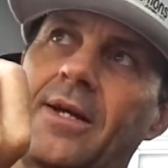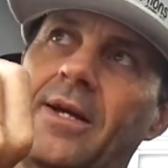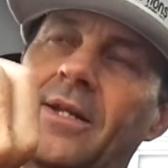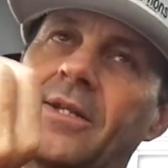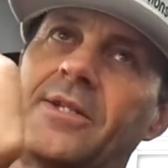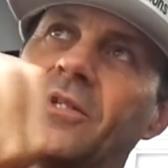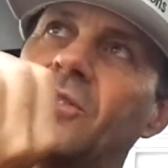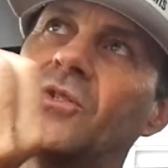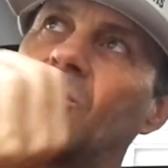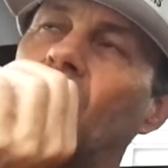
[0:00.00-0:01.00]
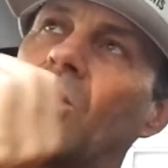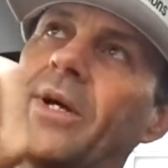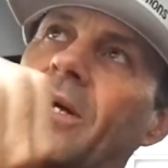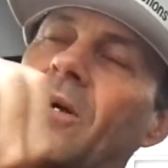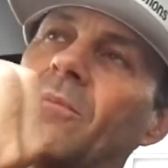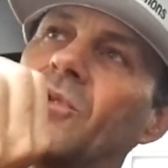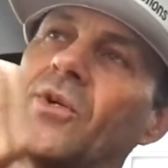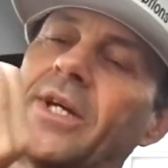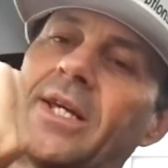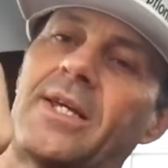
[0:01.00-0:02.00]
and this is where I'm
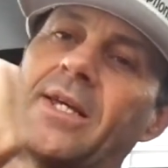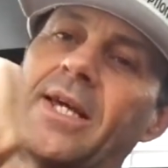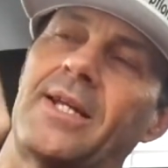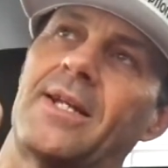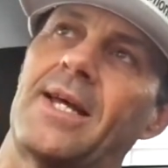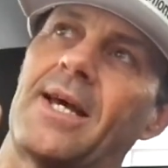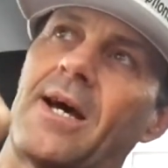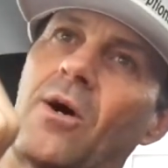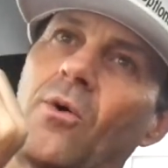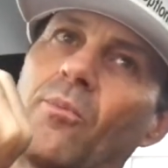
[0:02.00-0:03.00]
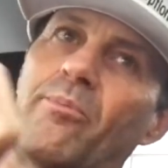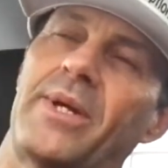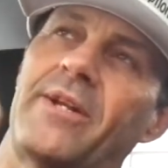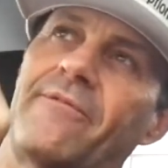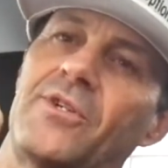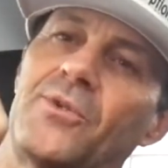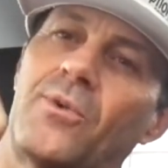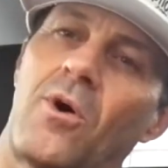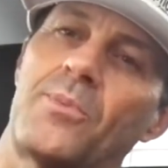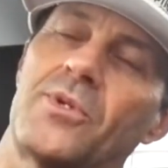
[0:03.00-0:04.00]
trying to get how
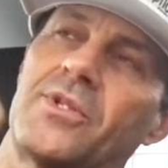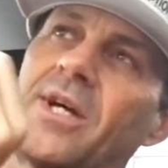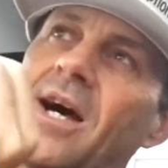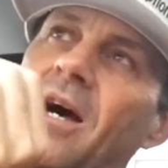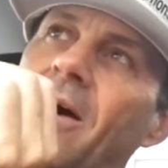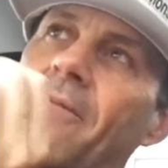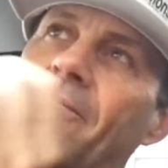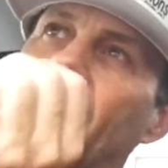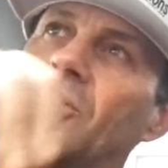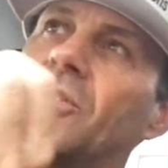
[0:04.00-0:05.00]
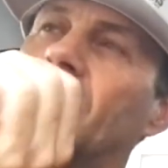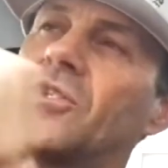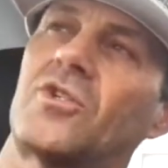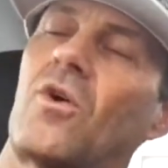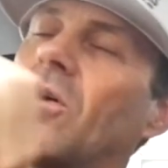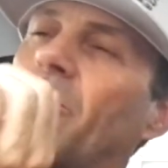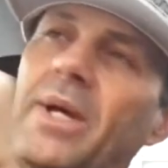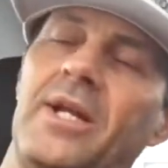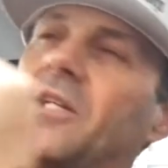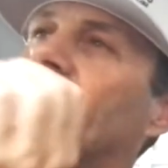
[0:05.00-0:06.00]
beneficial options are versus stock,
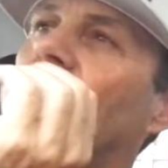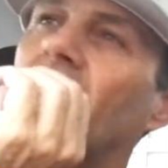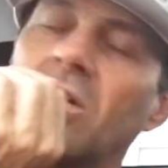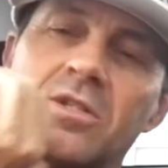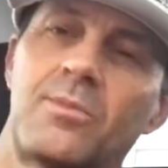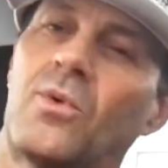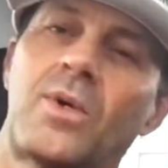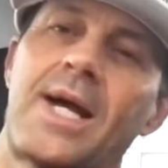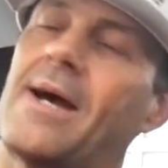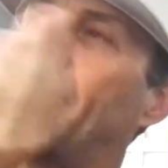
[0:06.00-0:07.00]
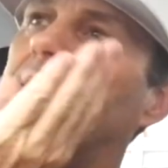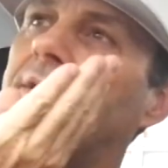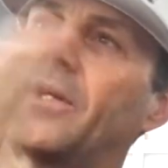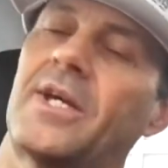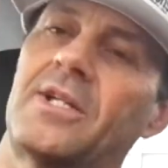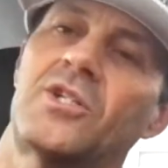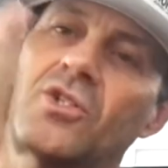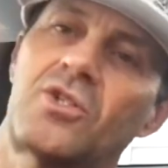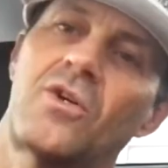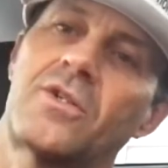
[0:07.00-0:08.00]
penny stock, small cap, I don't care,
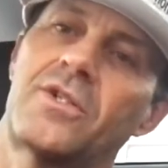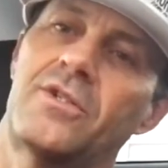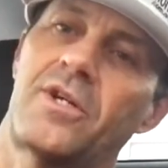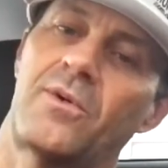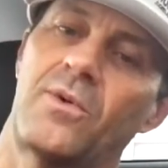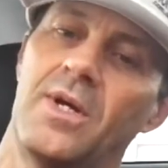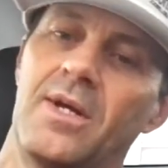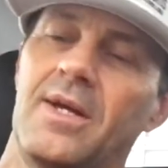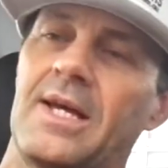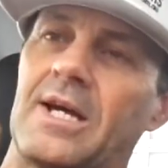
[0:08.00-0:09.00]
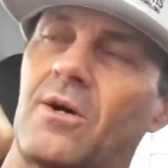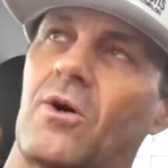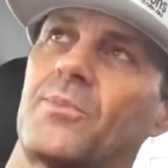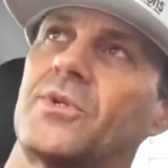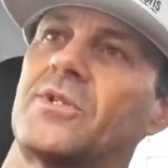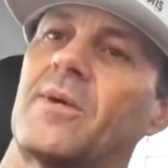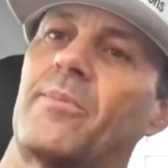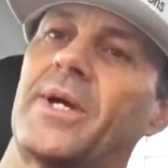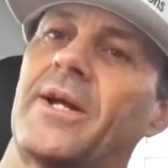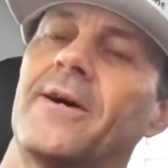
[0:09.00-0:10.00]
just stocks in general, how options are
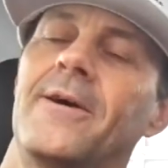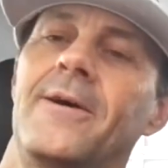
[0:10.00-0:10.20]
better.